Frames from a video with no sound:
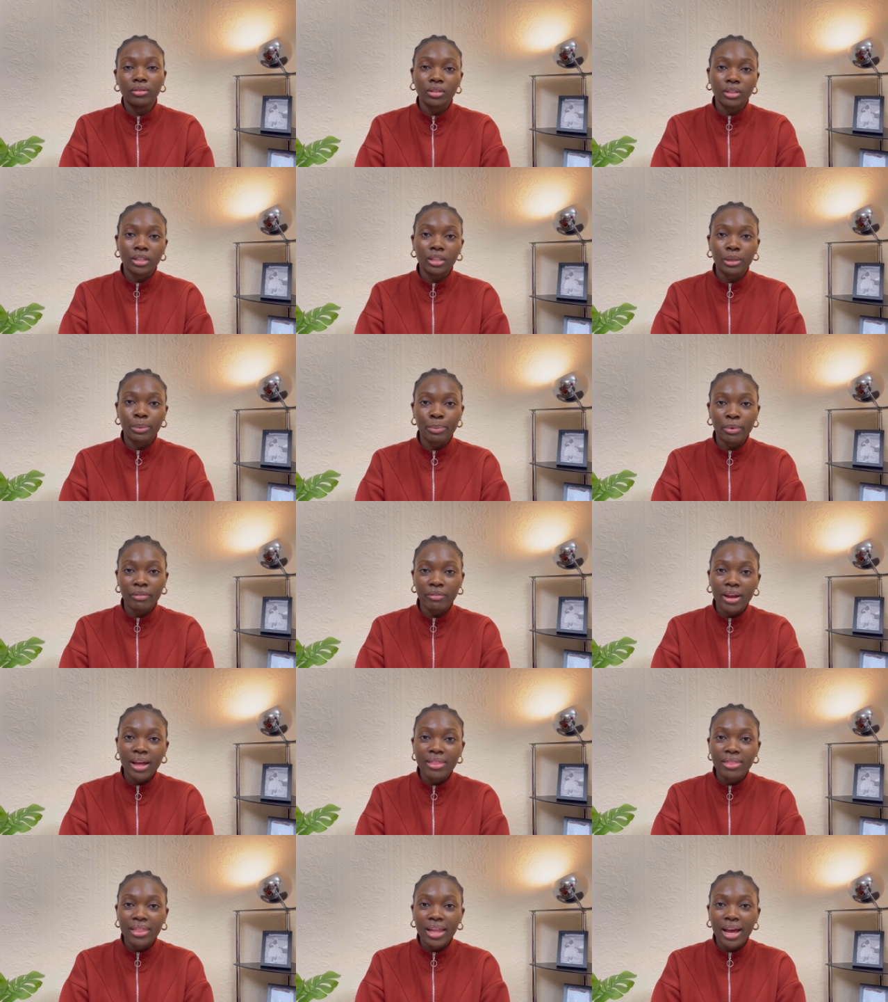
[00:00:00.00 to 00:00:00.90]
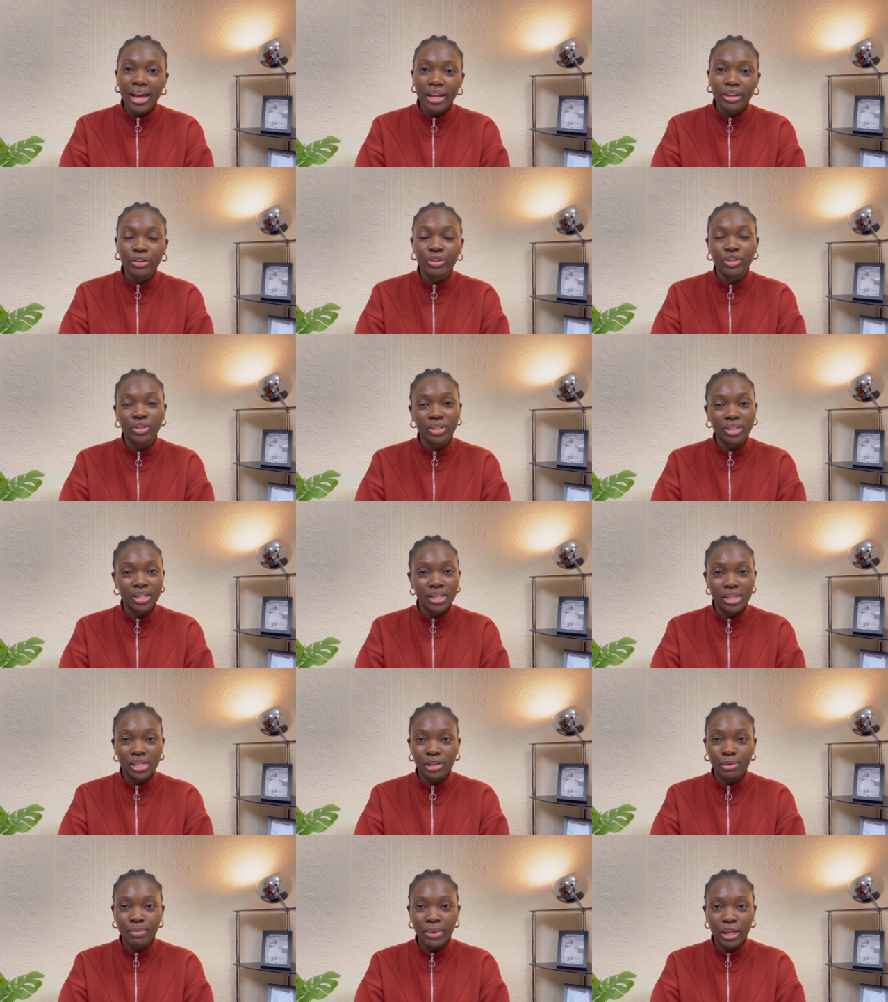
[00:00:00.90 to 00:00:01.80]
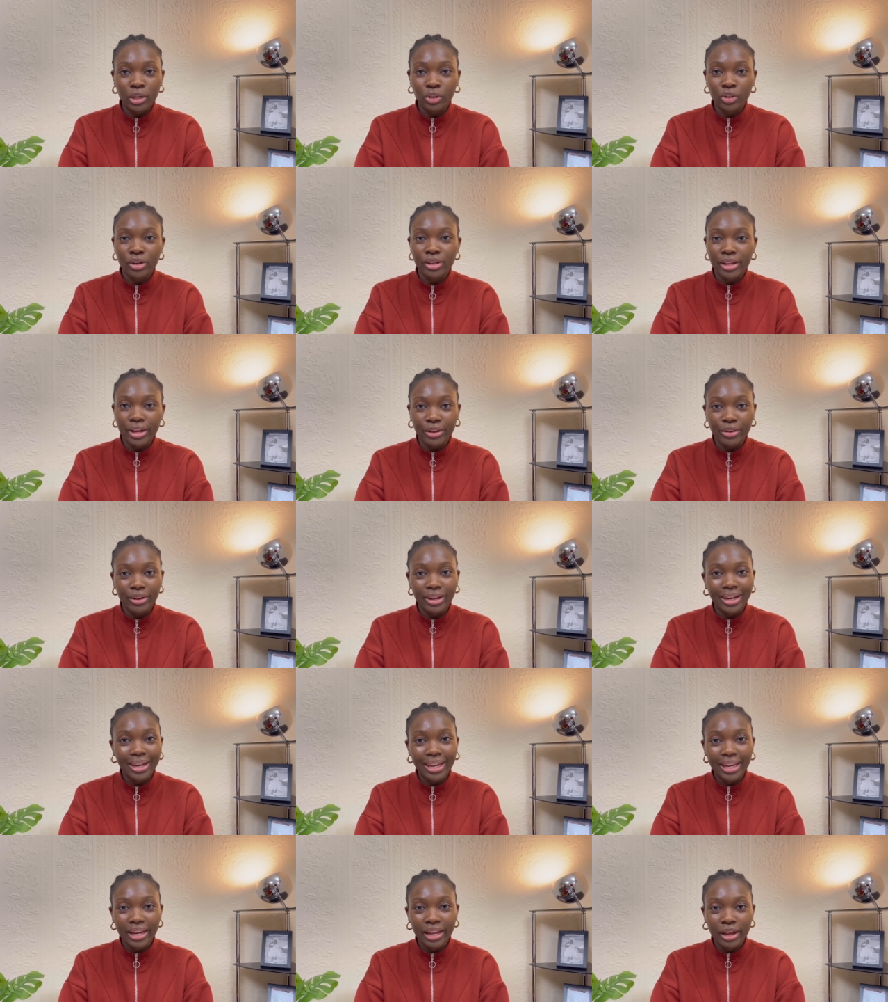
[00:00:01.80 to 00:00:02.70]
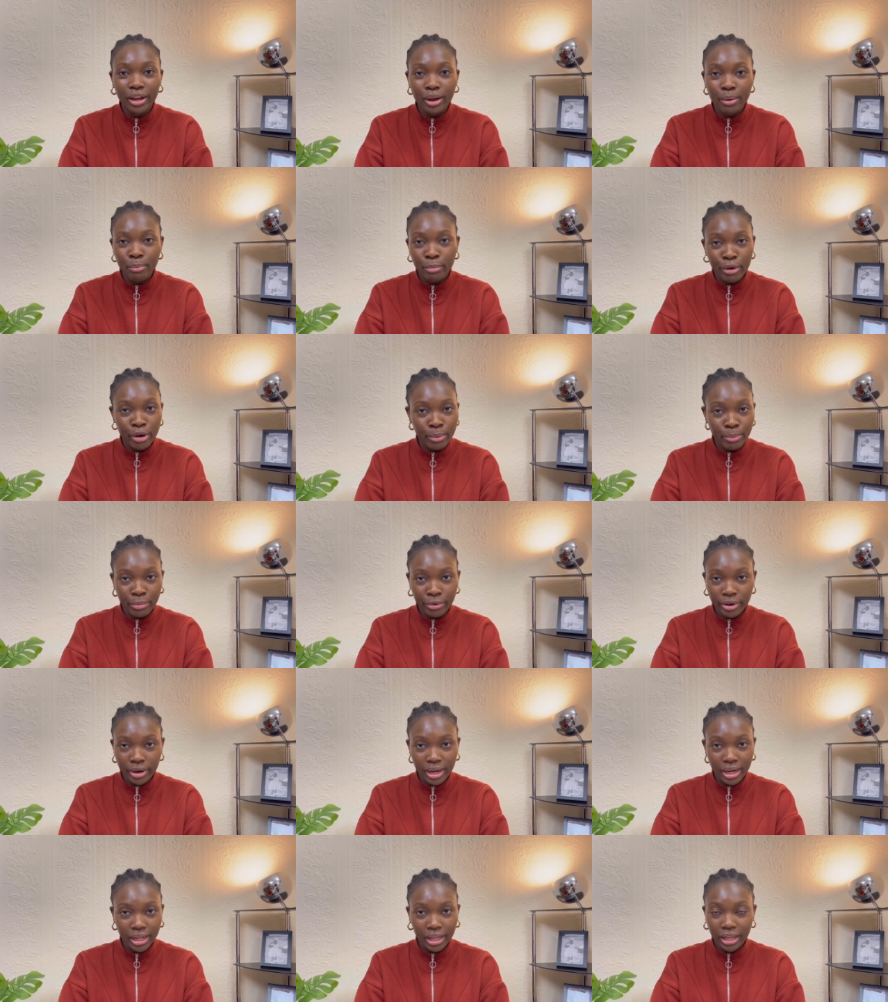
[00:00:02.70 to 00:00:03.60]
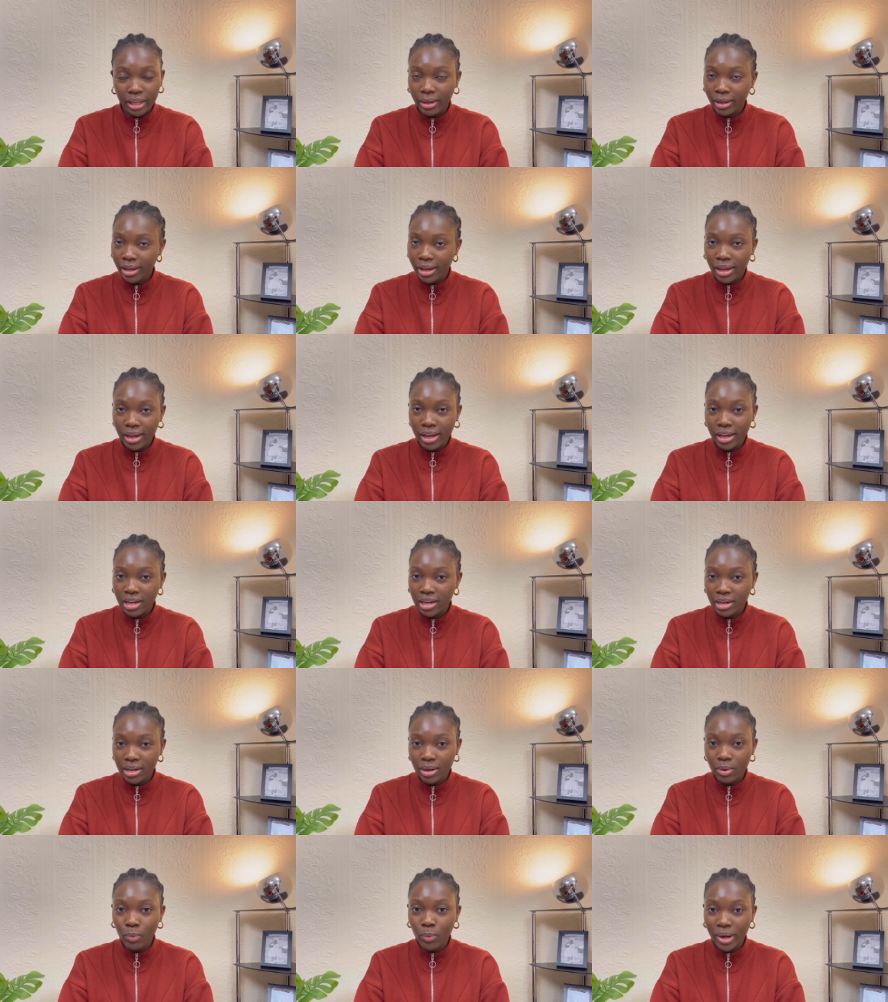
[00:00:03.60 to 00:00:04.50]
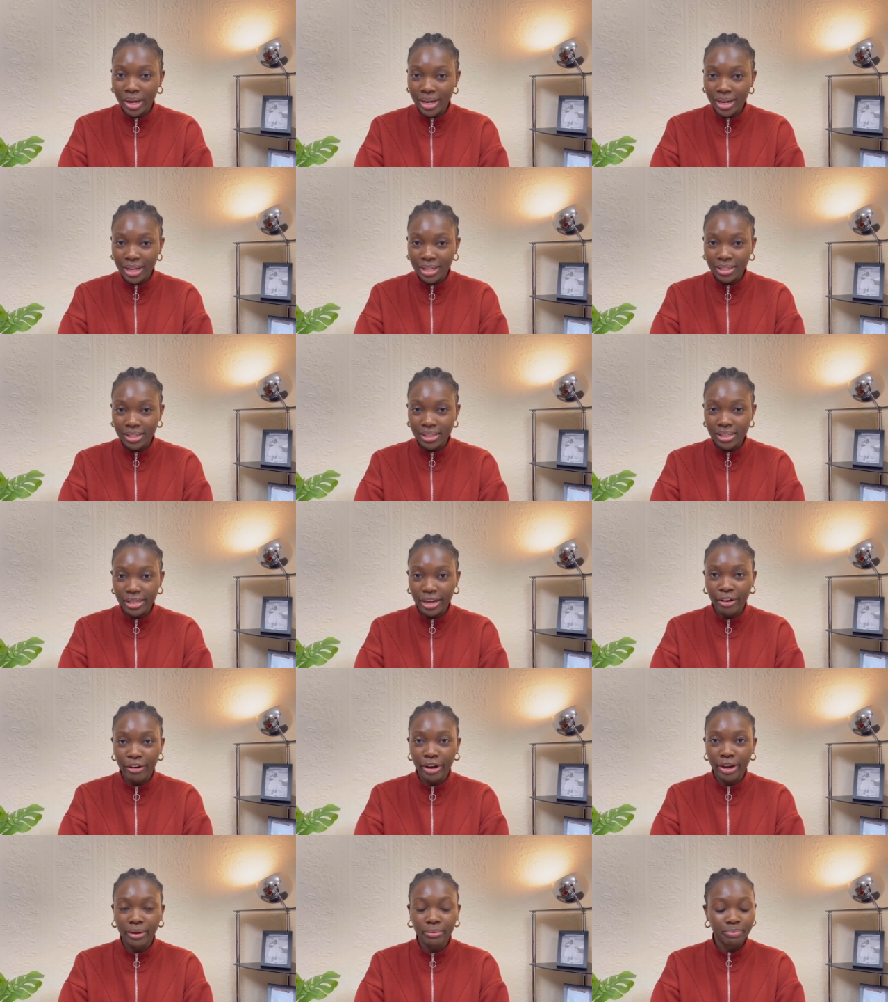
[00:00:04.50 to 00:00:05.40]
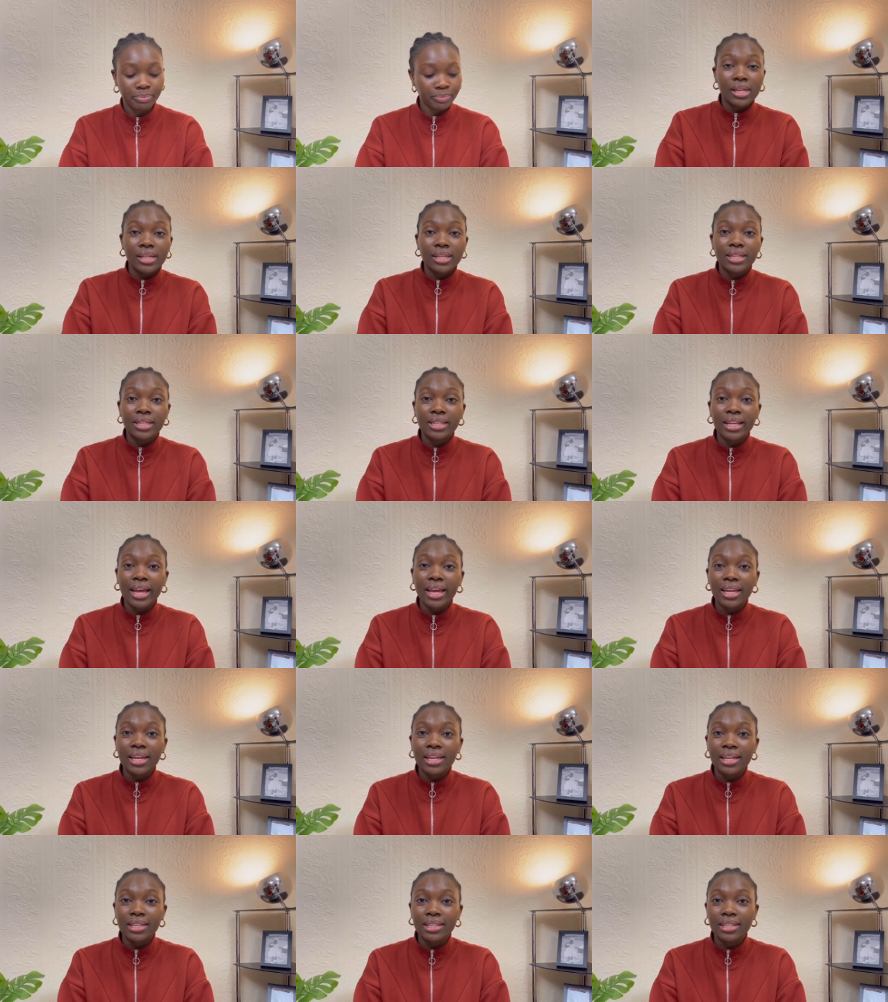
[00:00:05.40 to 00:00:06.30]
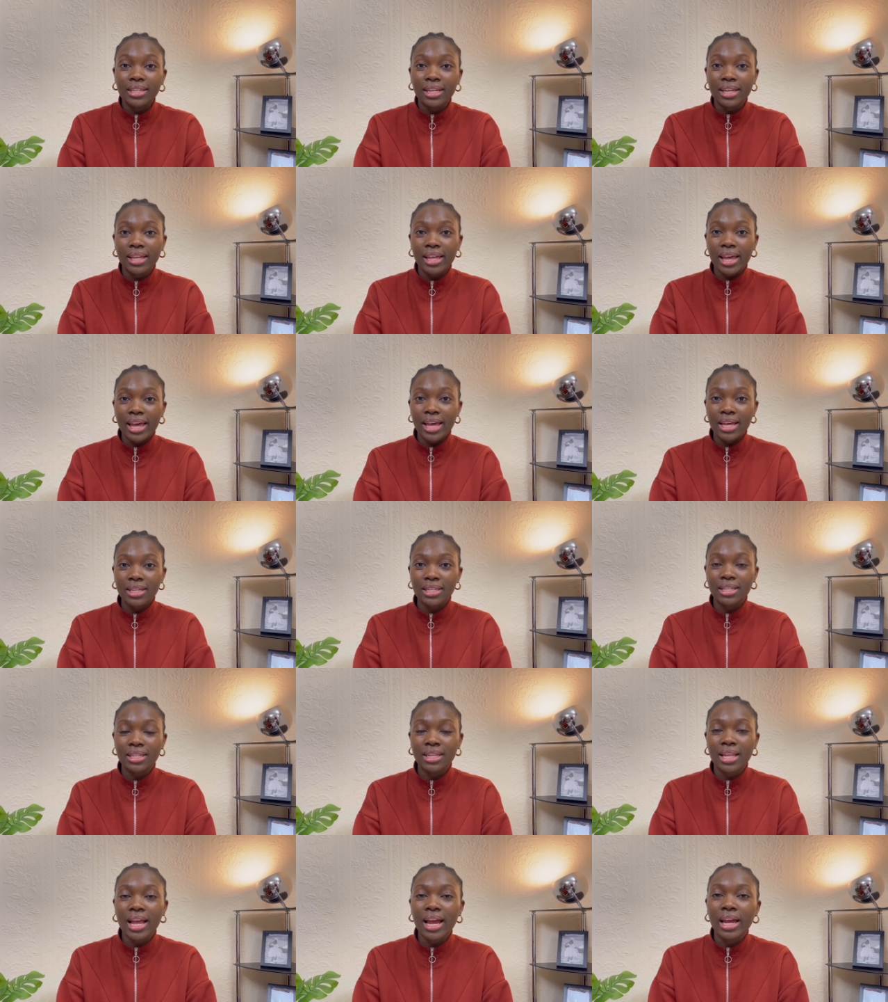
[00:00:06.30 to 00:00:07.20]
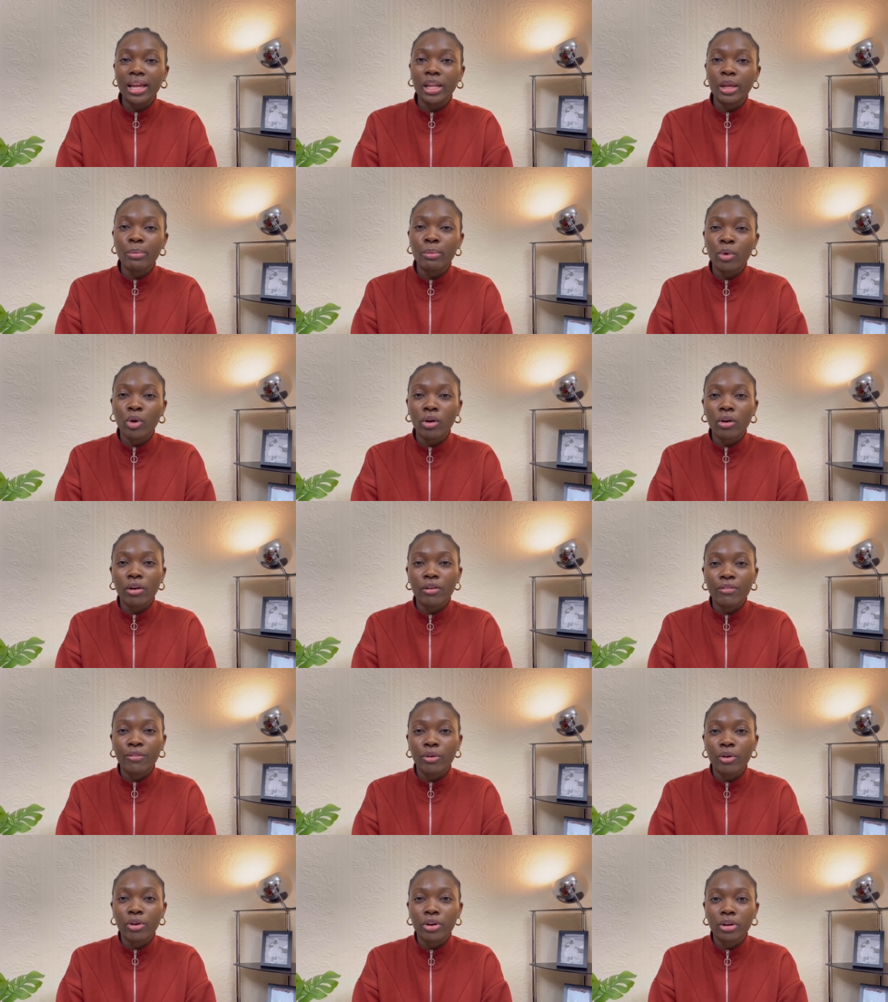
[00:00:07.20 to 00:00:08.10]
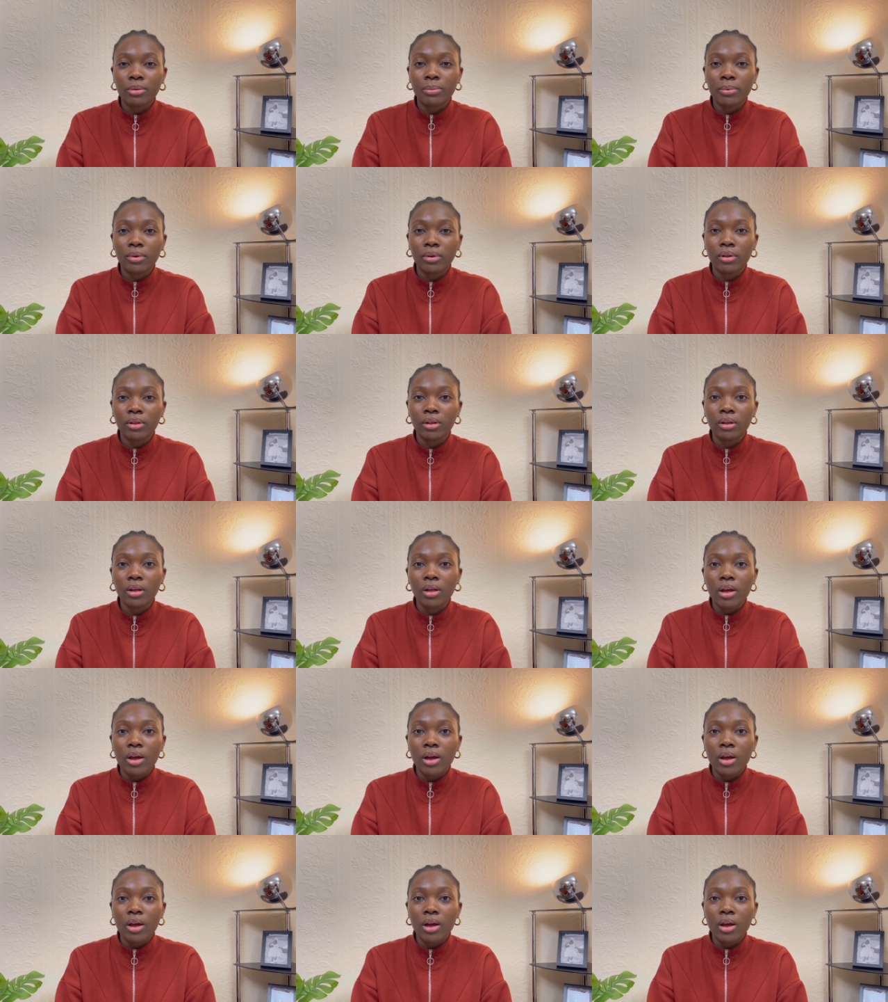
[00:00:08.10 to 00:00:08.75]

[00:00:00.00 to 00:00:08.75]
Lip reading: to prevent that, you just need to make sure that you clean it appropriately and when necessary. Stainless steel is slightly more affordable